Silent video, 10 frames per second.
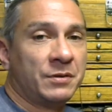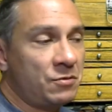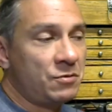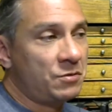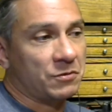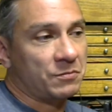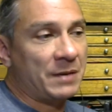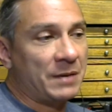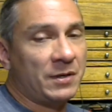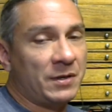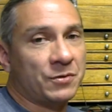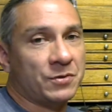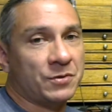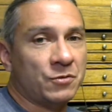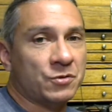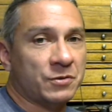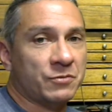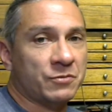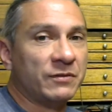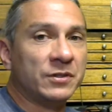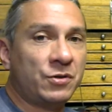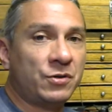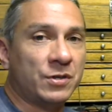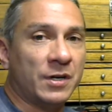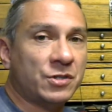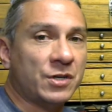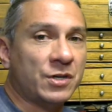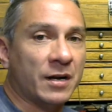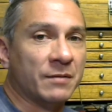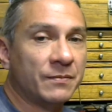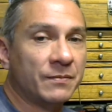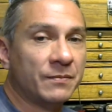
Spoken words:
Who knows? Maybe it was a socialist revolutionary shot him,